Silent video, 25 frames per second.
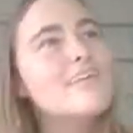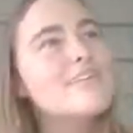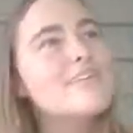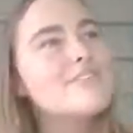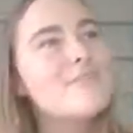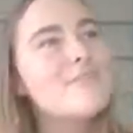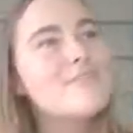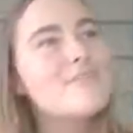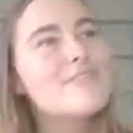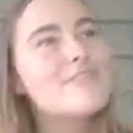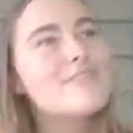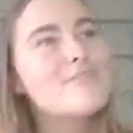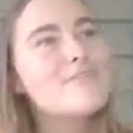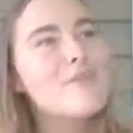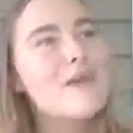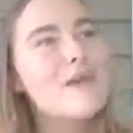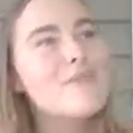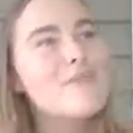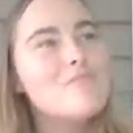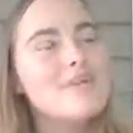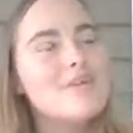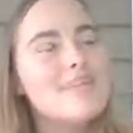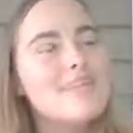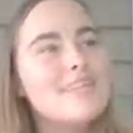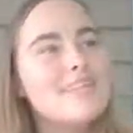So this
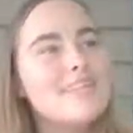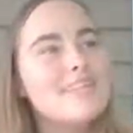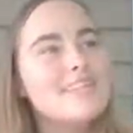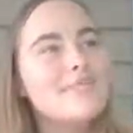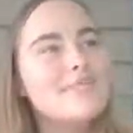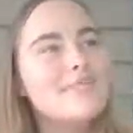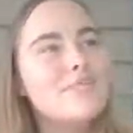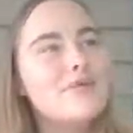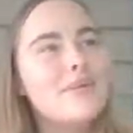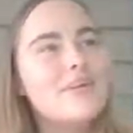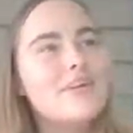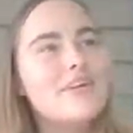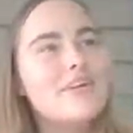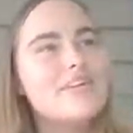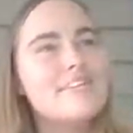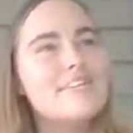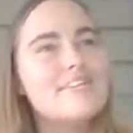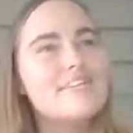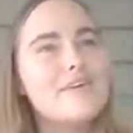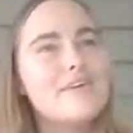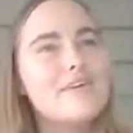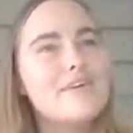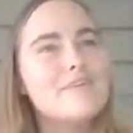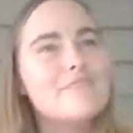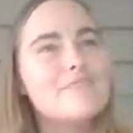might be an
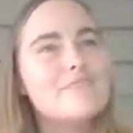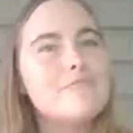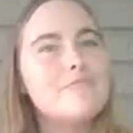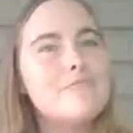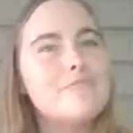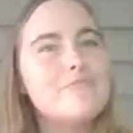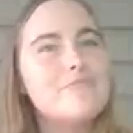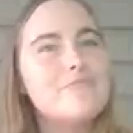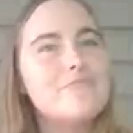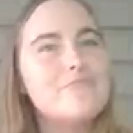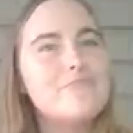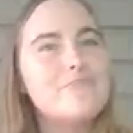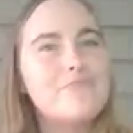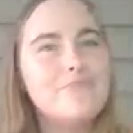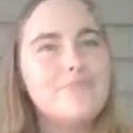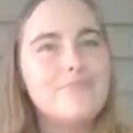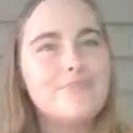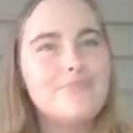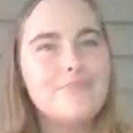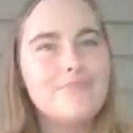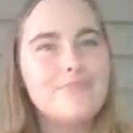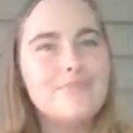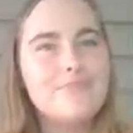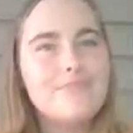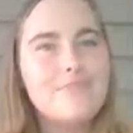experience of
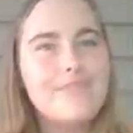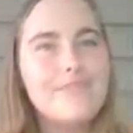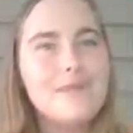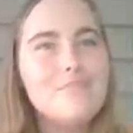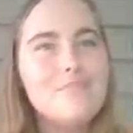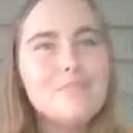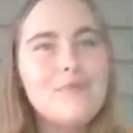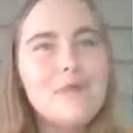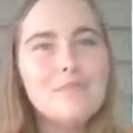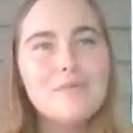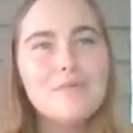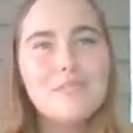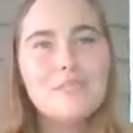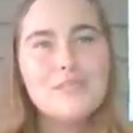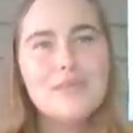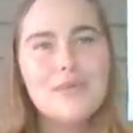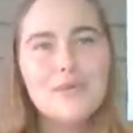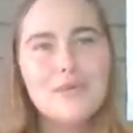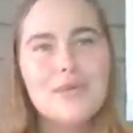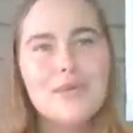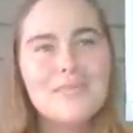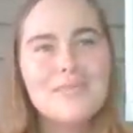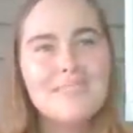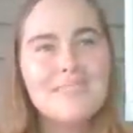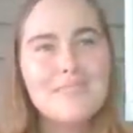maybe
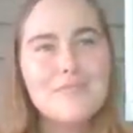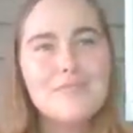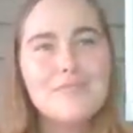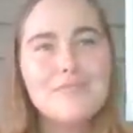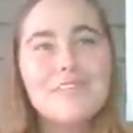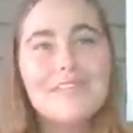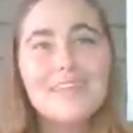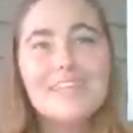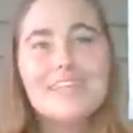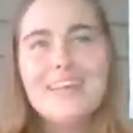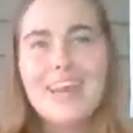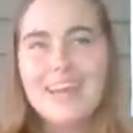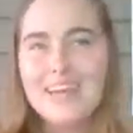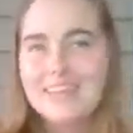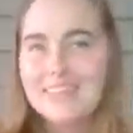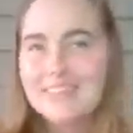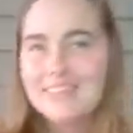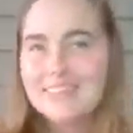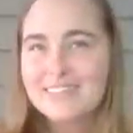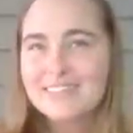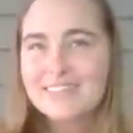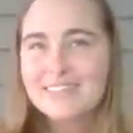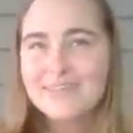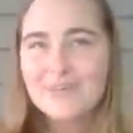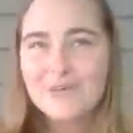doing something
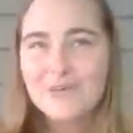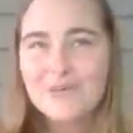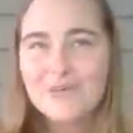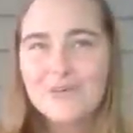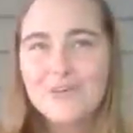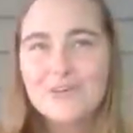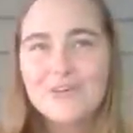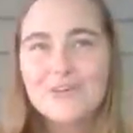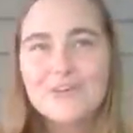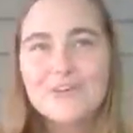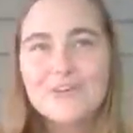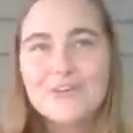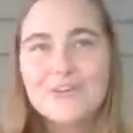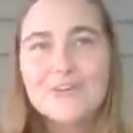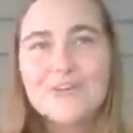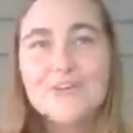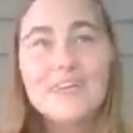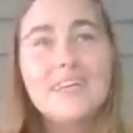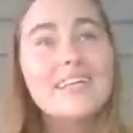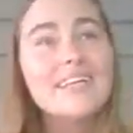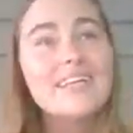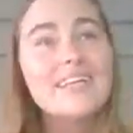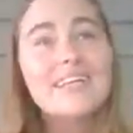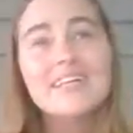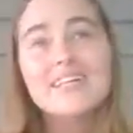nice or
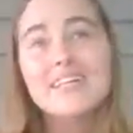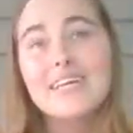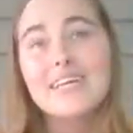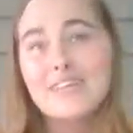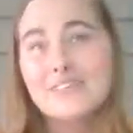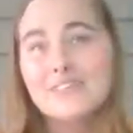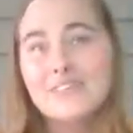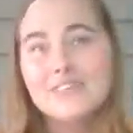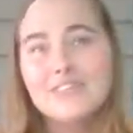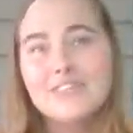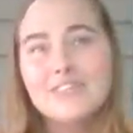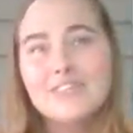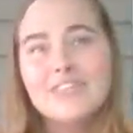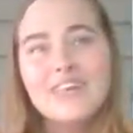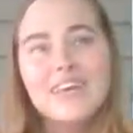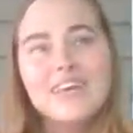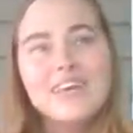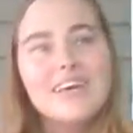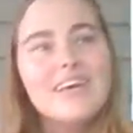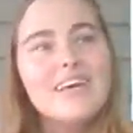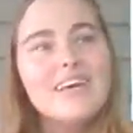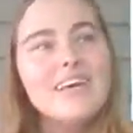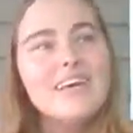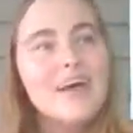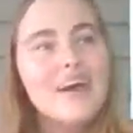creating a gift
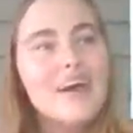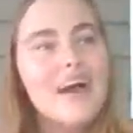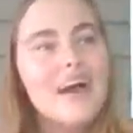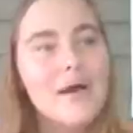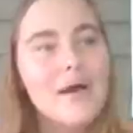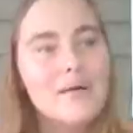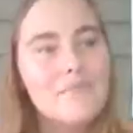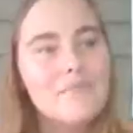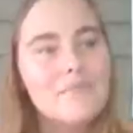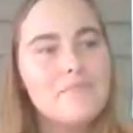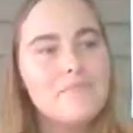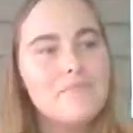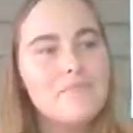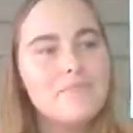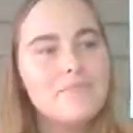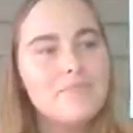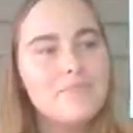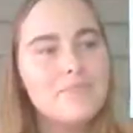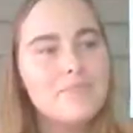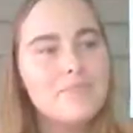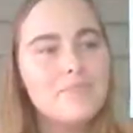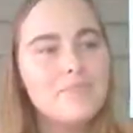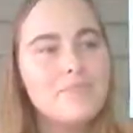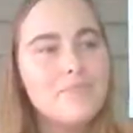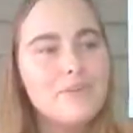
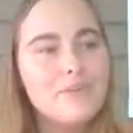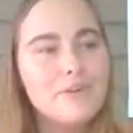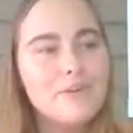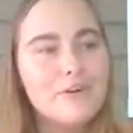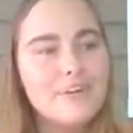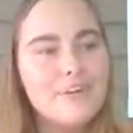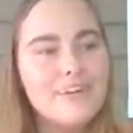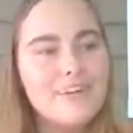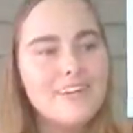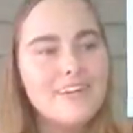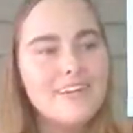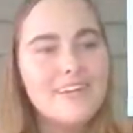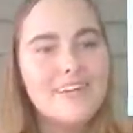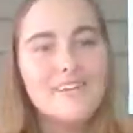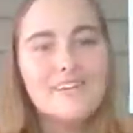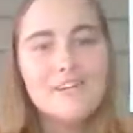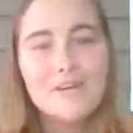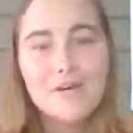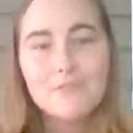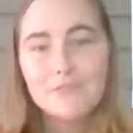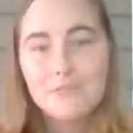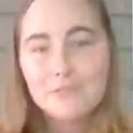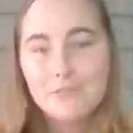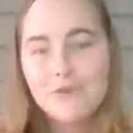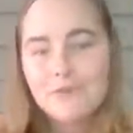for a
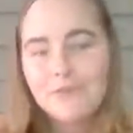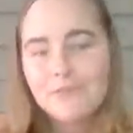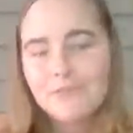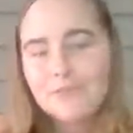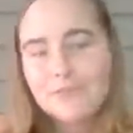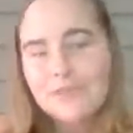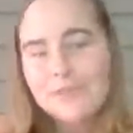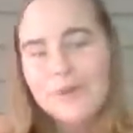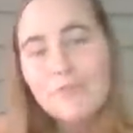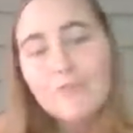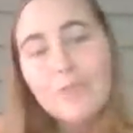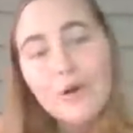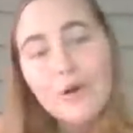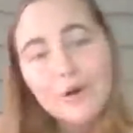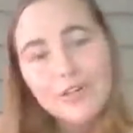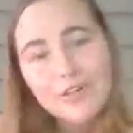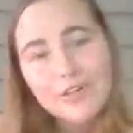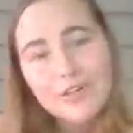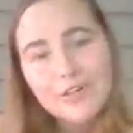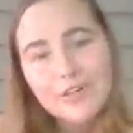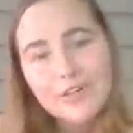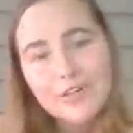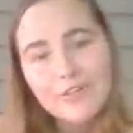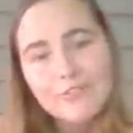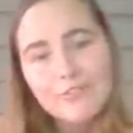loved one, for a
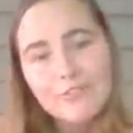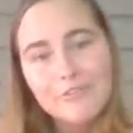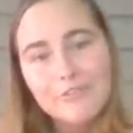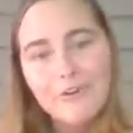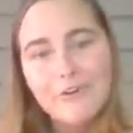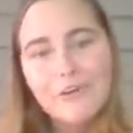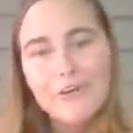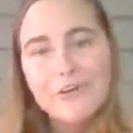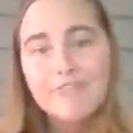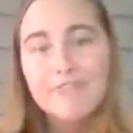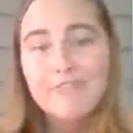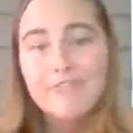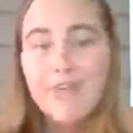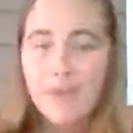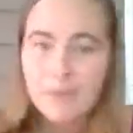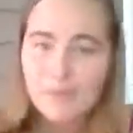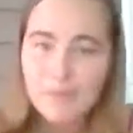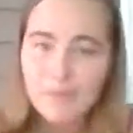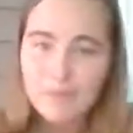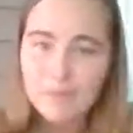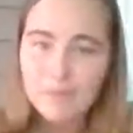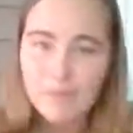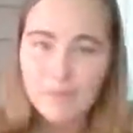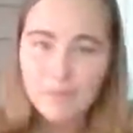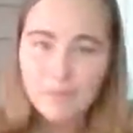partner, for a
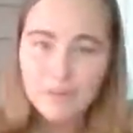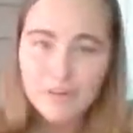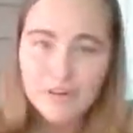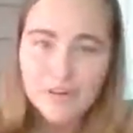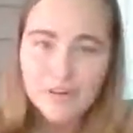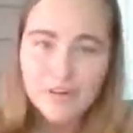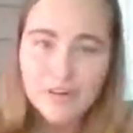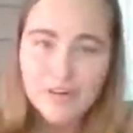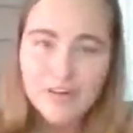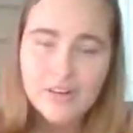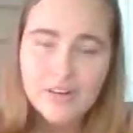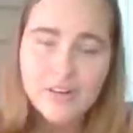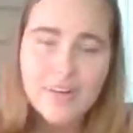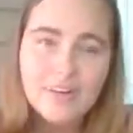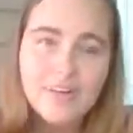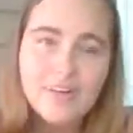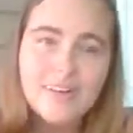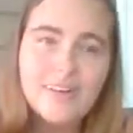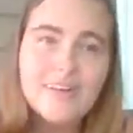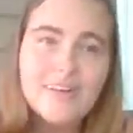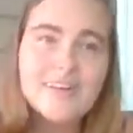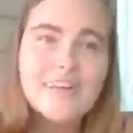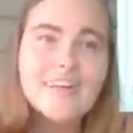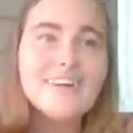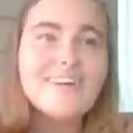family member.
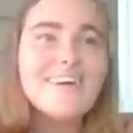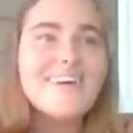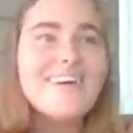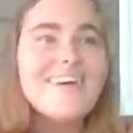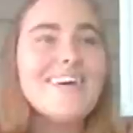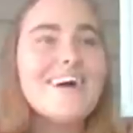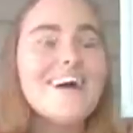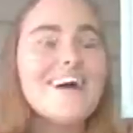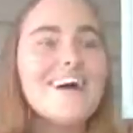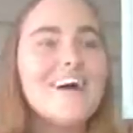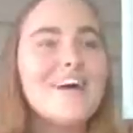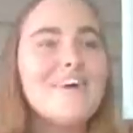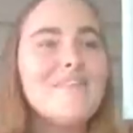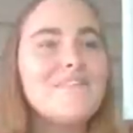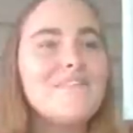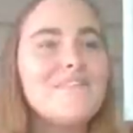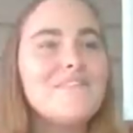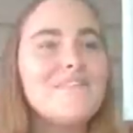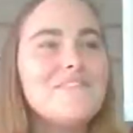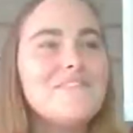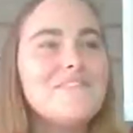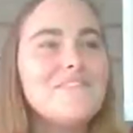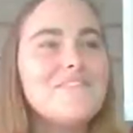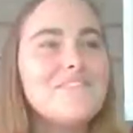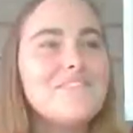
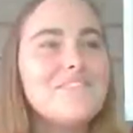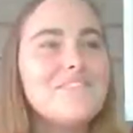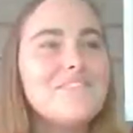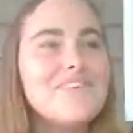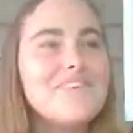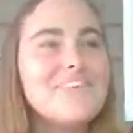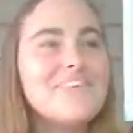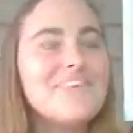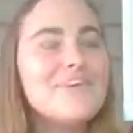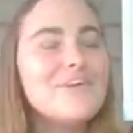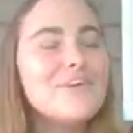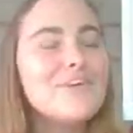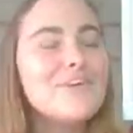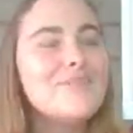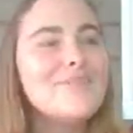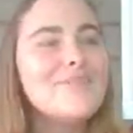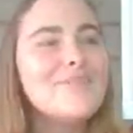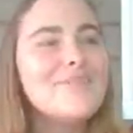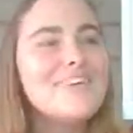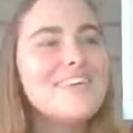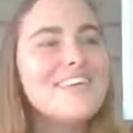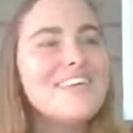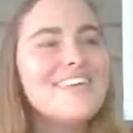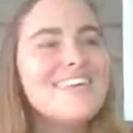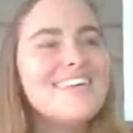It could
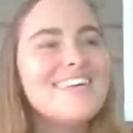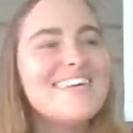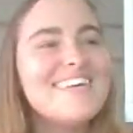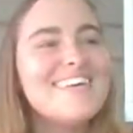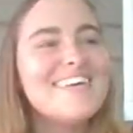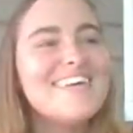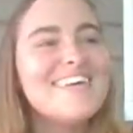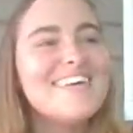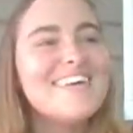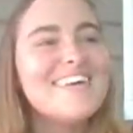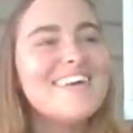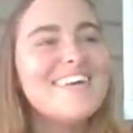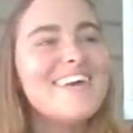be